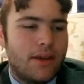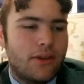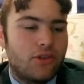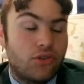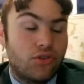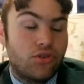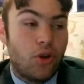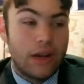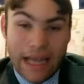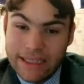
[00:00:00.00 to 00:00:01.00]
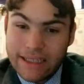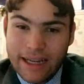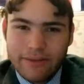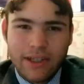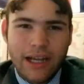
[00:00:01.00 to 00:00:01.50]
So the last thing I
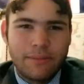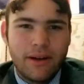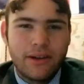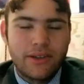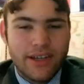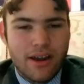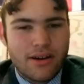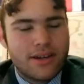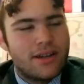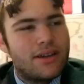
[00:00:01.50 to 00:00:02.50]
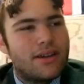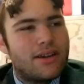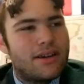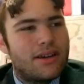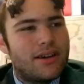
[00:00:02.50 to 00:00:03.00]
have to talk about is the art.
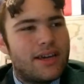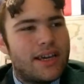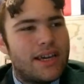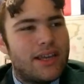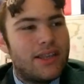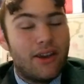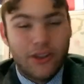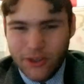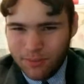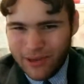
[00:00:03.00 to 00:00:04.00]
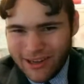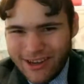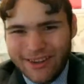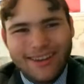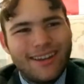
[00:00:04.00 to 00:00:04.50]
And the art's pretty
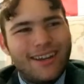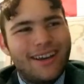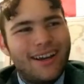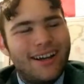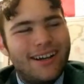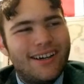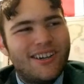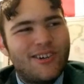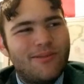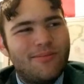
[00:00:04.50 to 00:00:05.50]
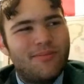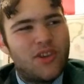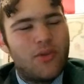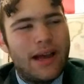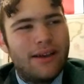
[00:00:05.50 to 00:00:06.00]
good. Um,
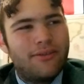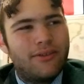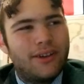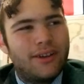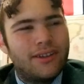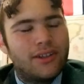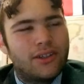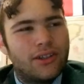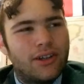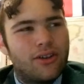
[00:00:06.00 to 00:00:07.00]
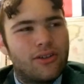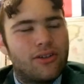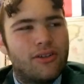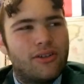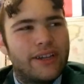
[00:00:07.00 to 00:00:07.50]
you have uh, this uh,
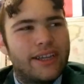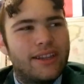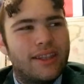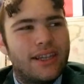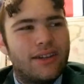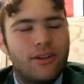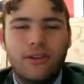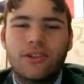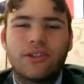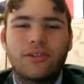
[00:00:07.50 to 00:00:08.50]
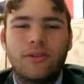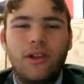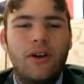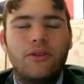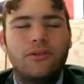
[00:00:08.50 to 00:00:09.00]
girl in the nurse
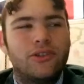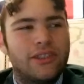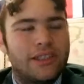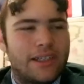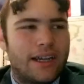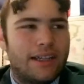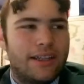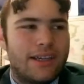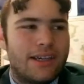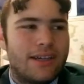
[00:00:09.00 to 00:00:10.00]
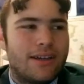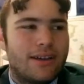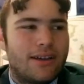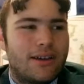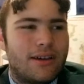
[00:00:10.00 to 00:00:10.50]
clothes. She's got the
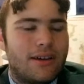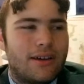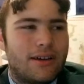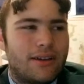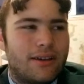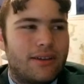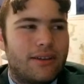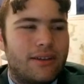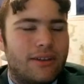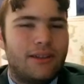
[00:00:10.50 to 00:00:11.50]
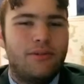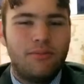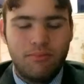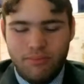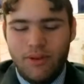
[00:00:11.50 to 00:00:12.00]
uh, the little,
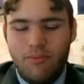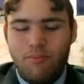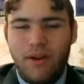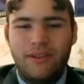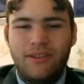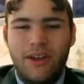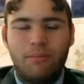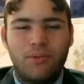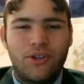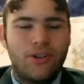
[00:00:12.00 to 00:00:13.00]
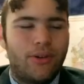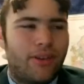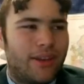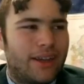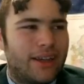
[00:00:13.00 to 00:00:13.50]
you know, buttoned-up shirt
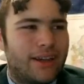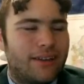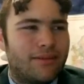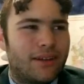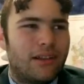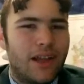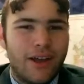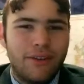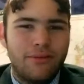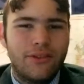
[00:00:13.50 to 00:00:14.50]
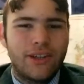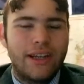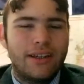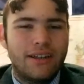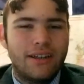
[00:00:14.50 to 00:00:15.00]
thing and gloves
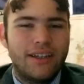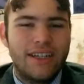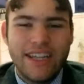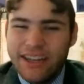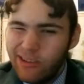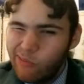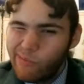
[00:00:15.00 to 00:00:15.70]
and a needle